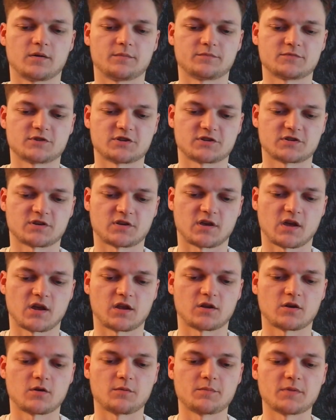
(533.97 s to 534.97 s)
just to kind of,
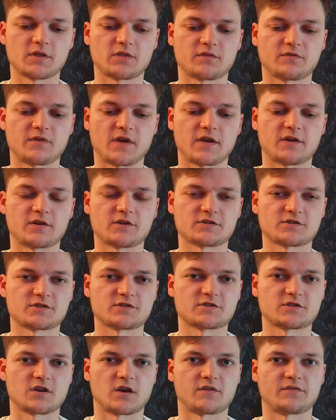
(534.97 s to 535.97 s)
you know, meet the vendors and
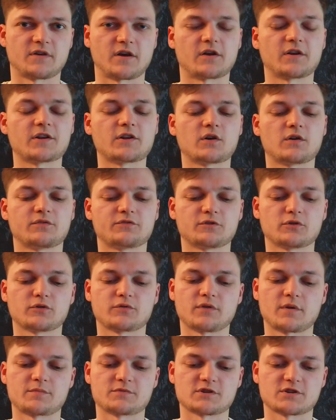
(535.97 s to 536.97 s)
stuff. I already know a few of
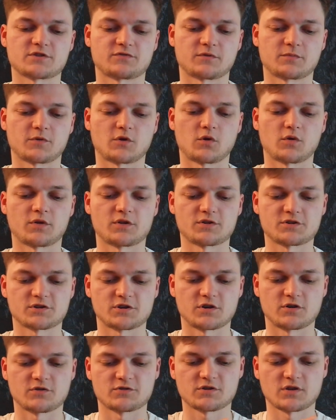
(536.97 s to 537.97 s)
them just from going to the
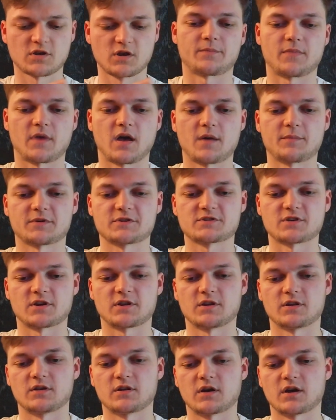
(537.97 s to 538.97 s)
shows. I'm
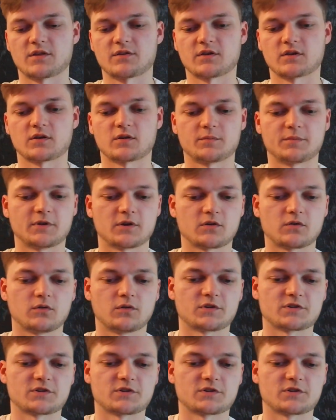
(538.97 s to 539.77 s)
excited. I think it'll be a cool